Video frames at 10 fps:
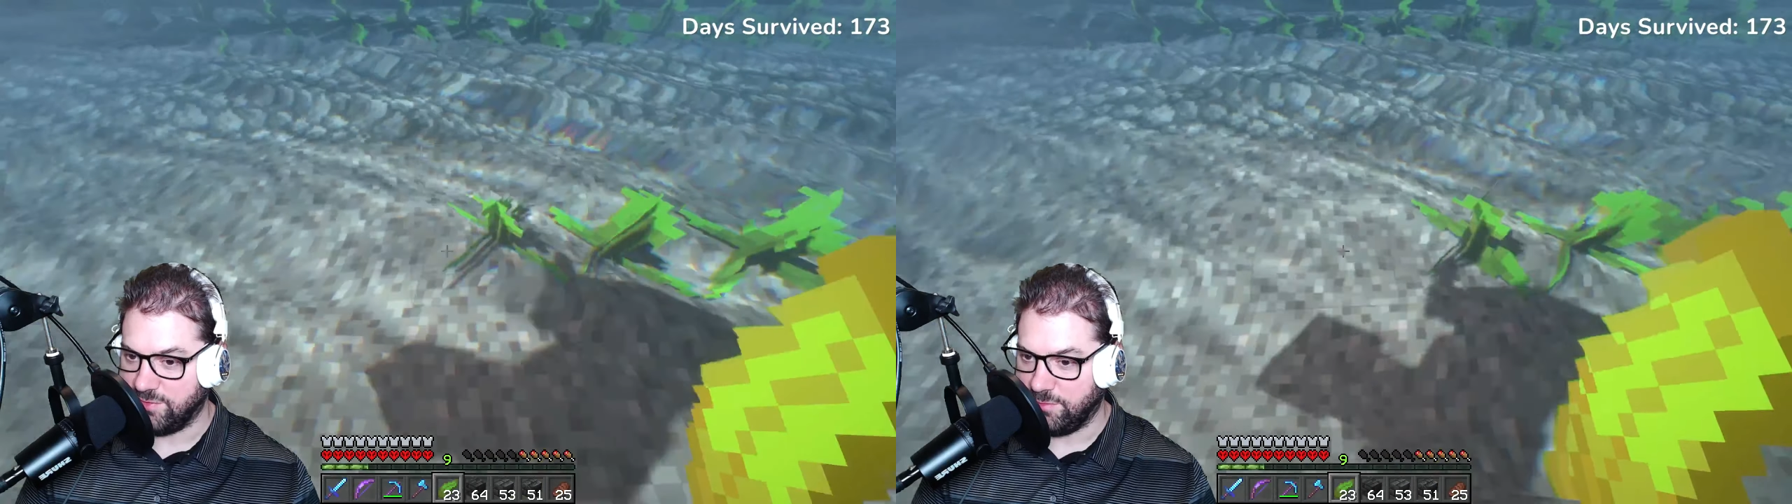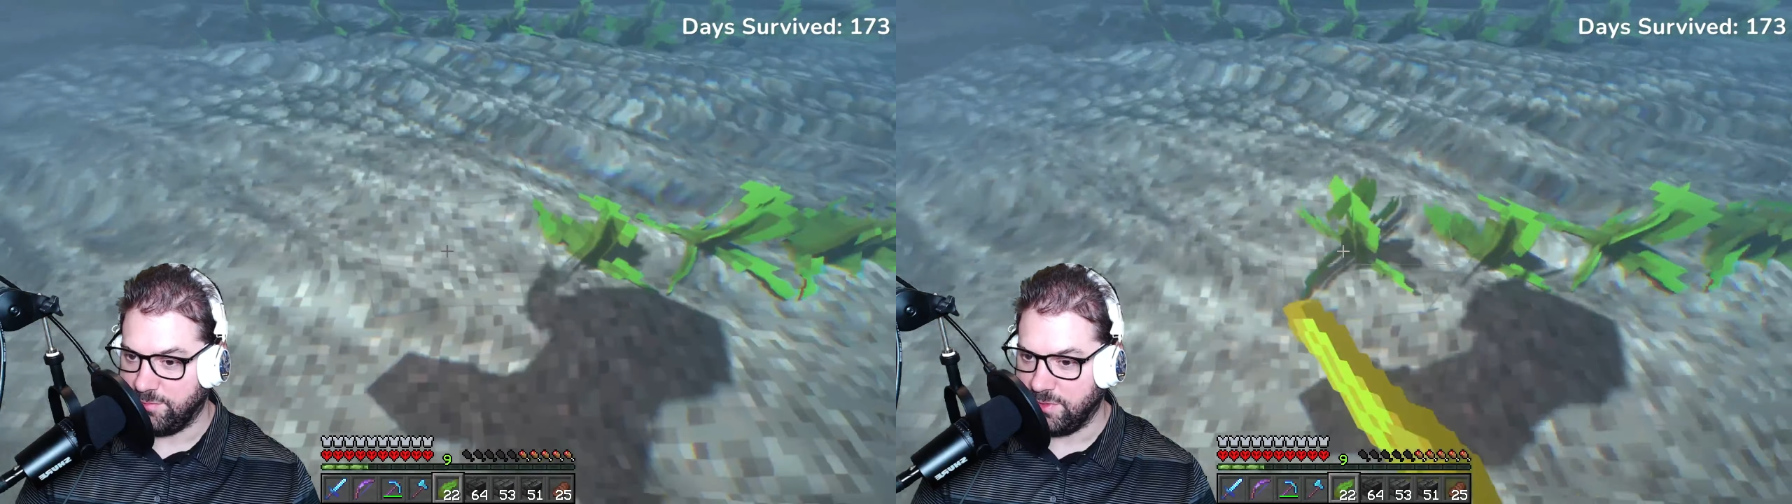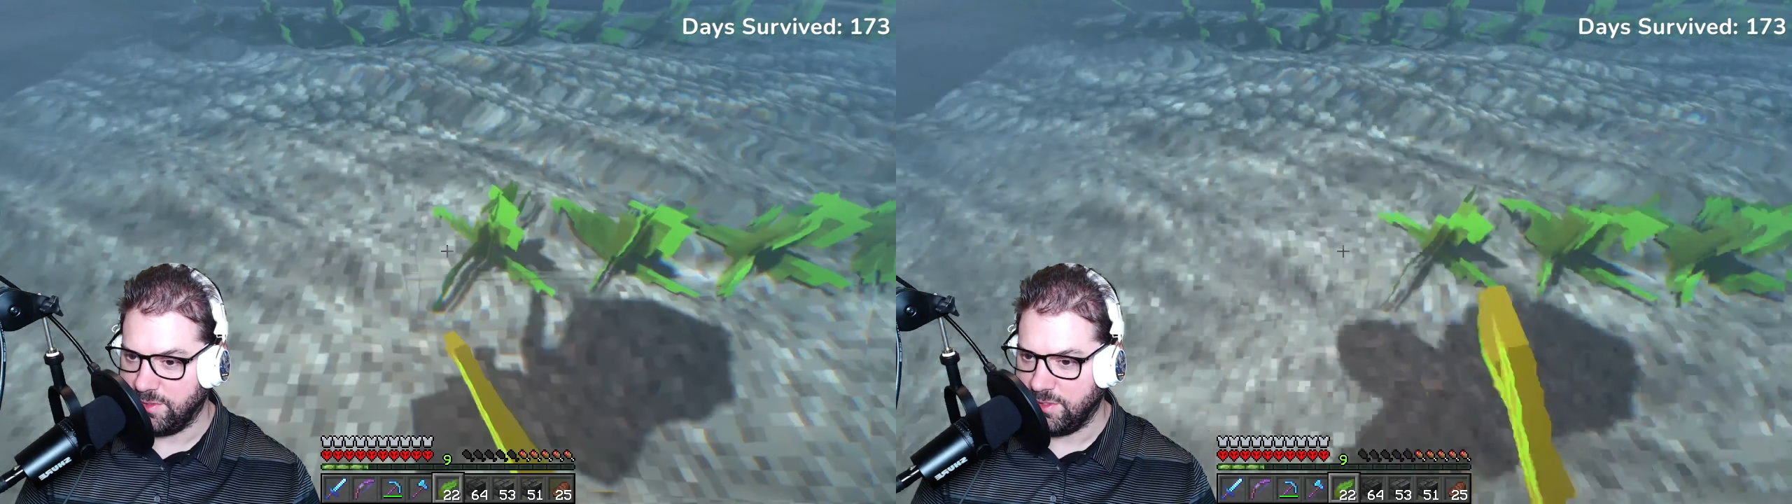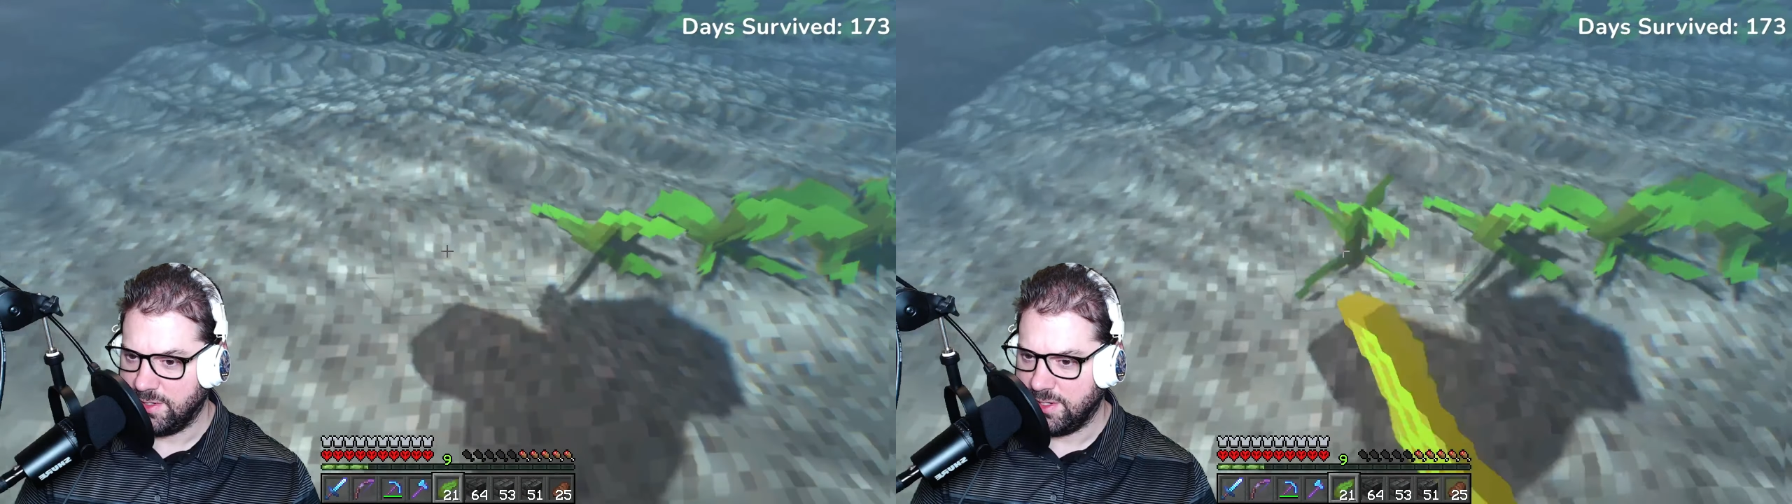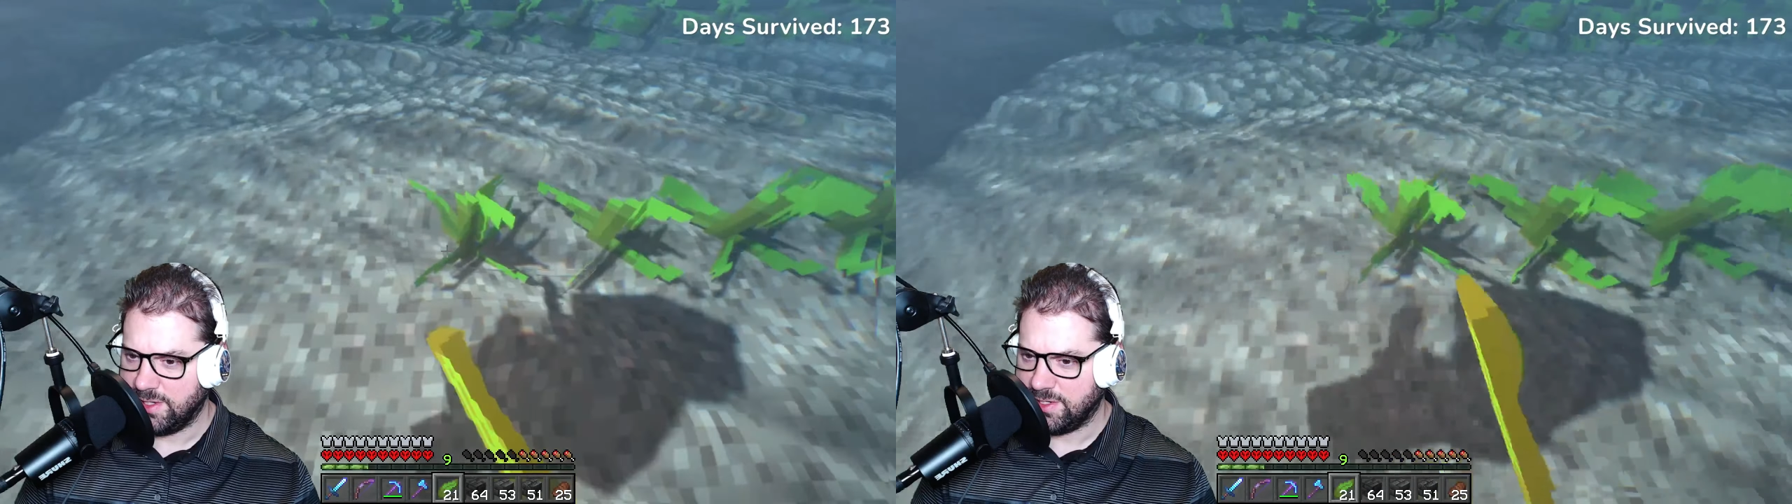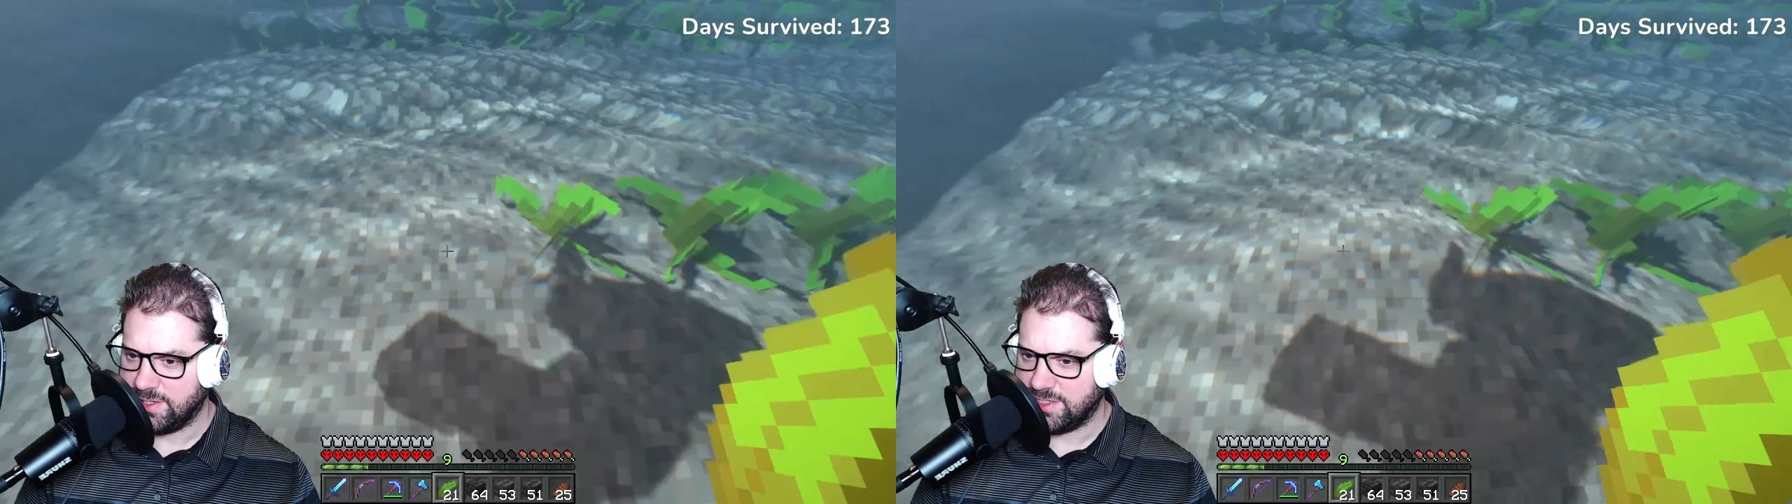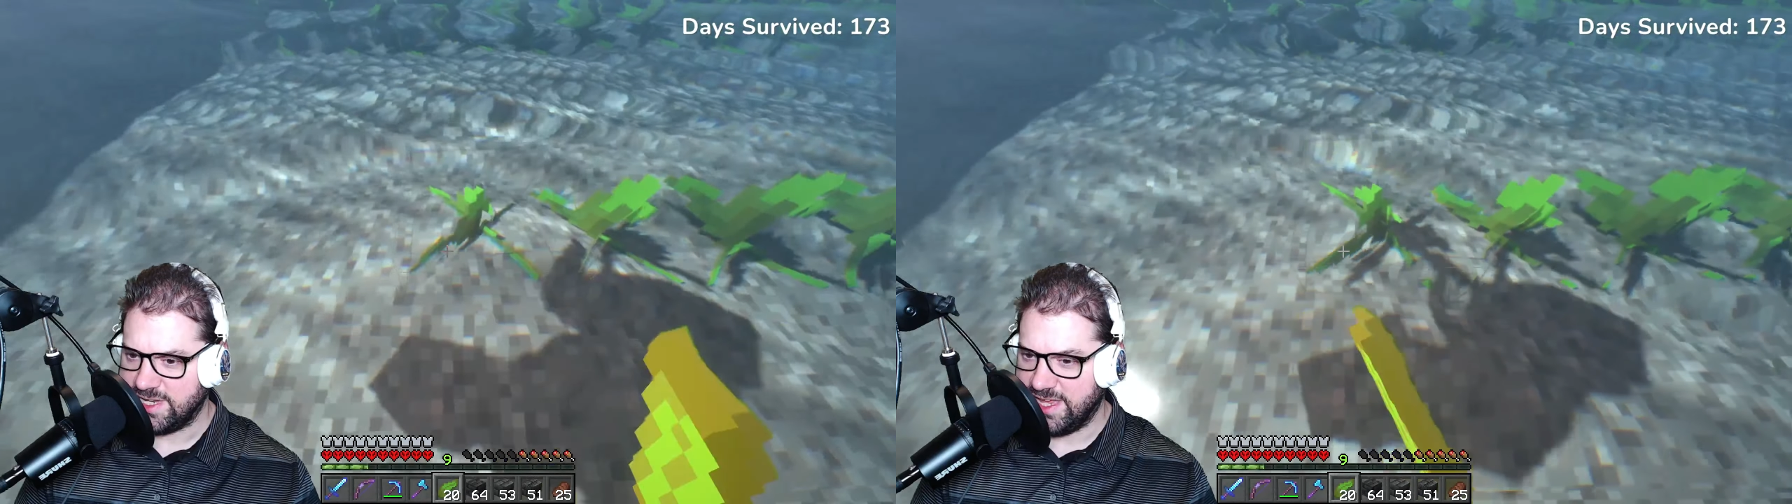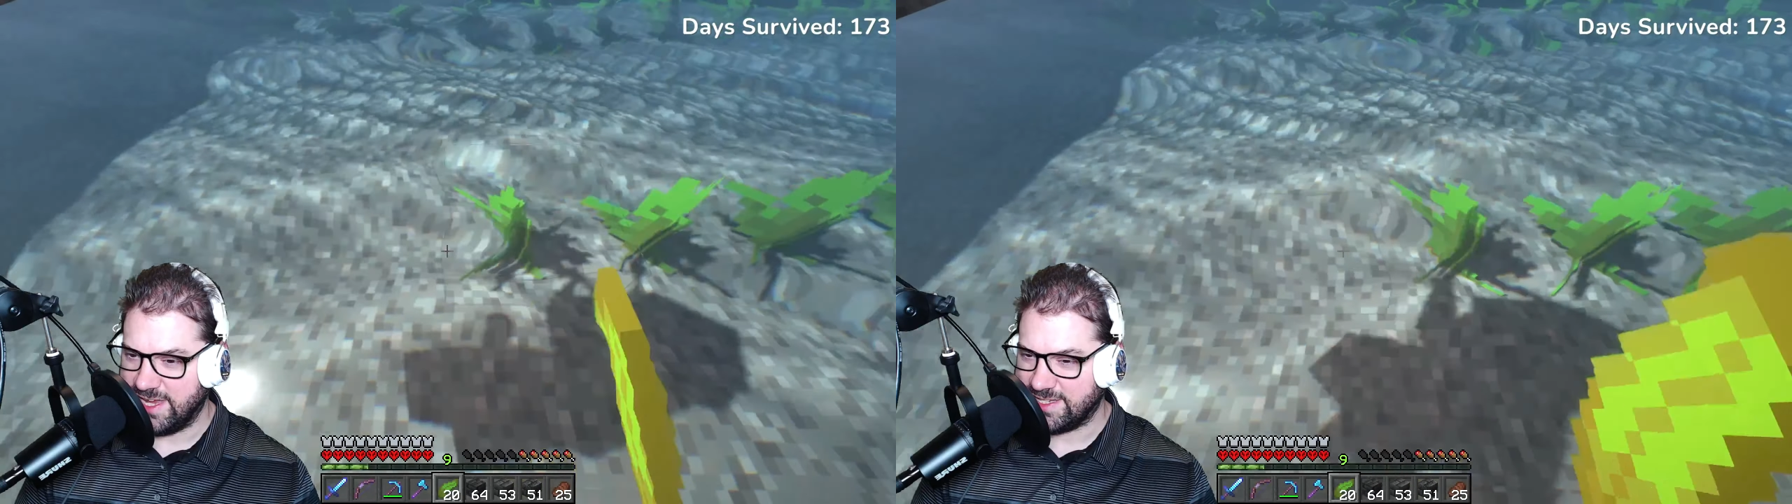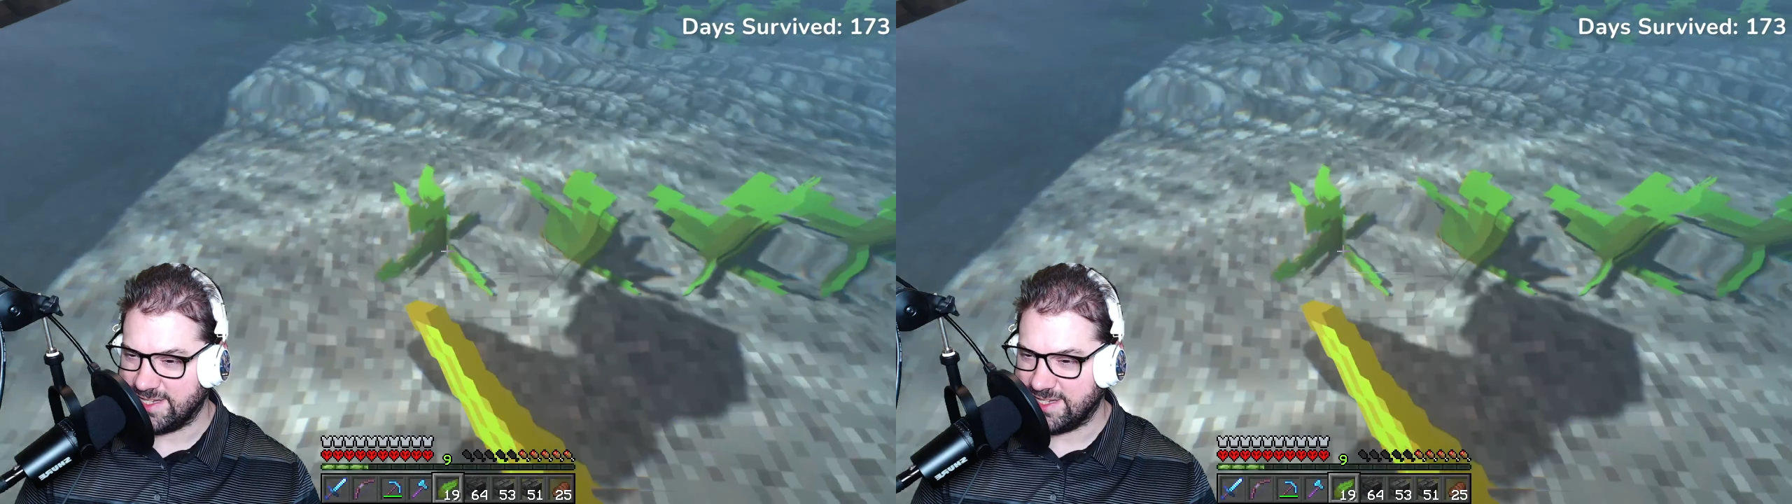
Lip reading: them to get